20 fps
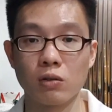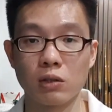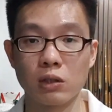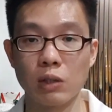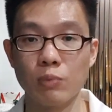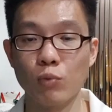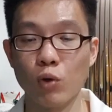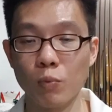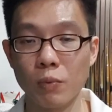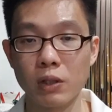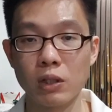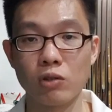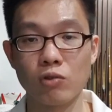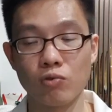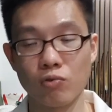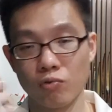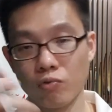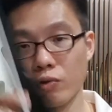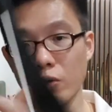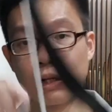The moment
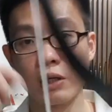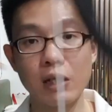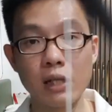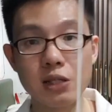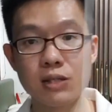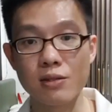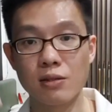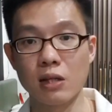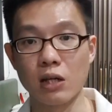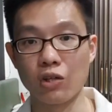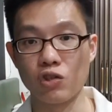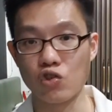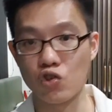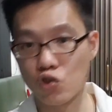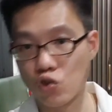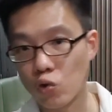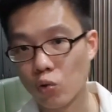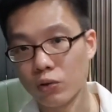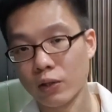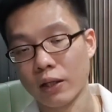you release that
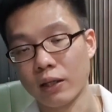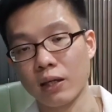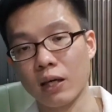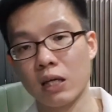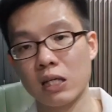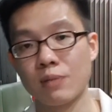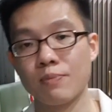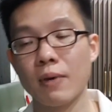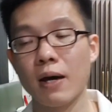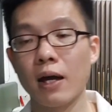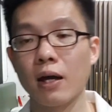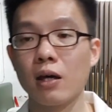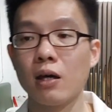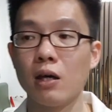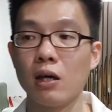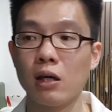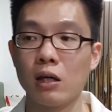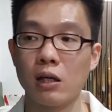jolt that kicks back,